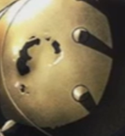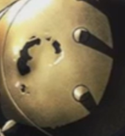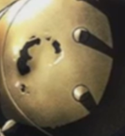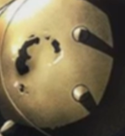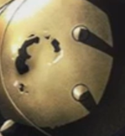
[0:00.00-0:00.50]

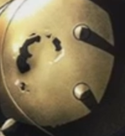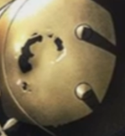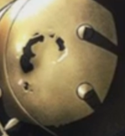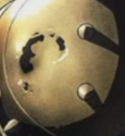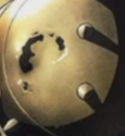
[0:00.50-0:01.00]

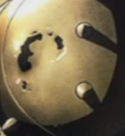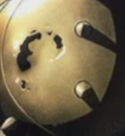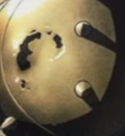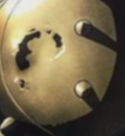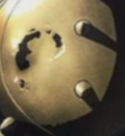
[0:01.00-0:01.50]

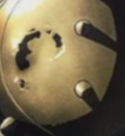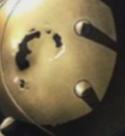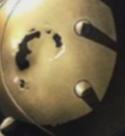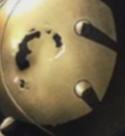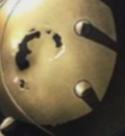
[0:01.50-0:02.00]

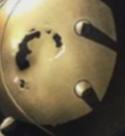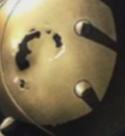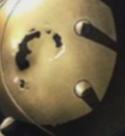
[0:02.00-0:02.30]
[no speech]